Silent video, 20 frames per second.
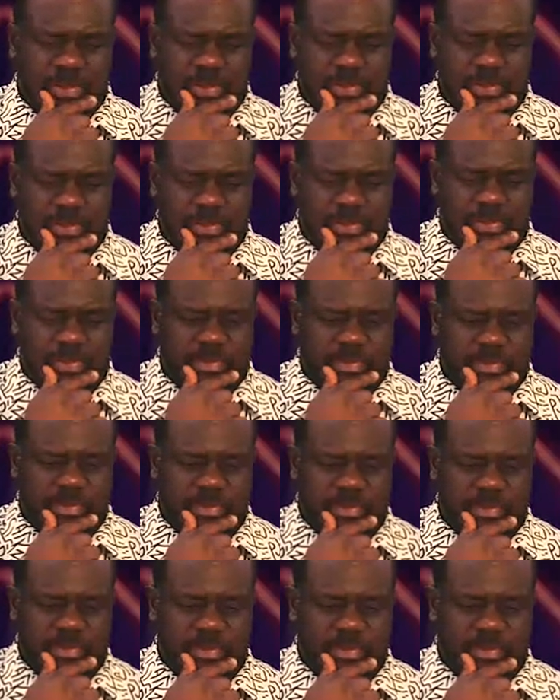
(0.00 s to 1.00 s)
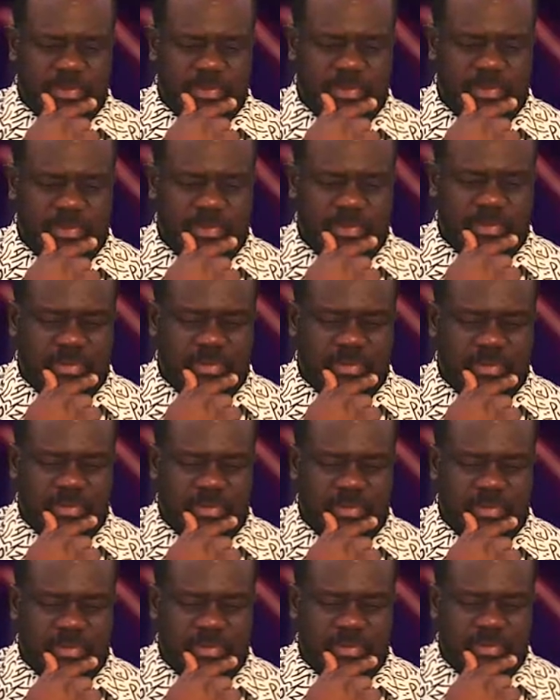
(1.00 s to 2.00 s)

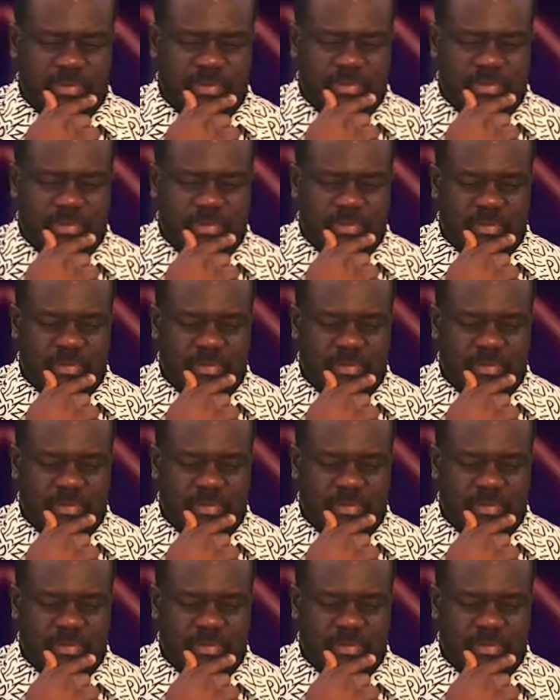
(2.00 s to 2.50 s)
Nothing is said.